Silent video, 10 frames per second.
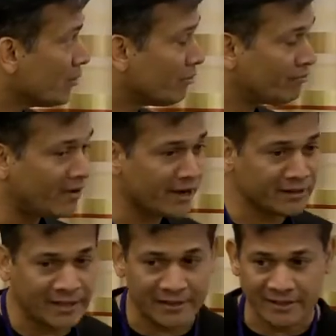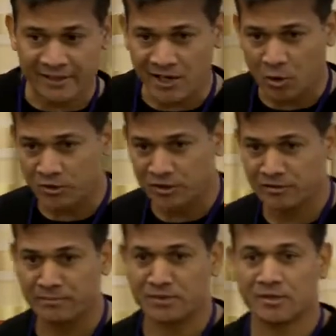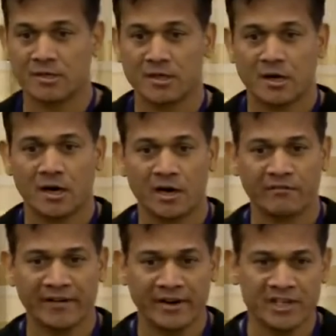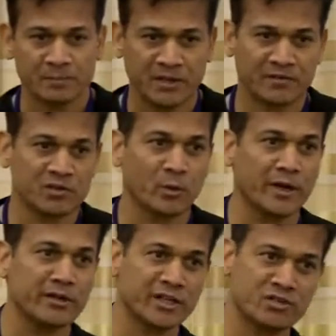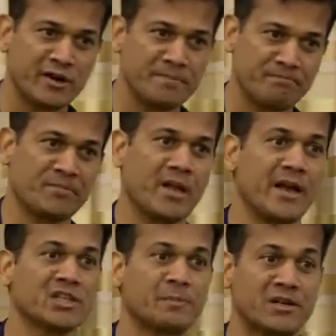you'll find that these ecosystems are very specific to our industry, and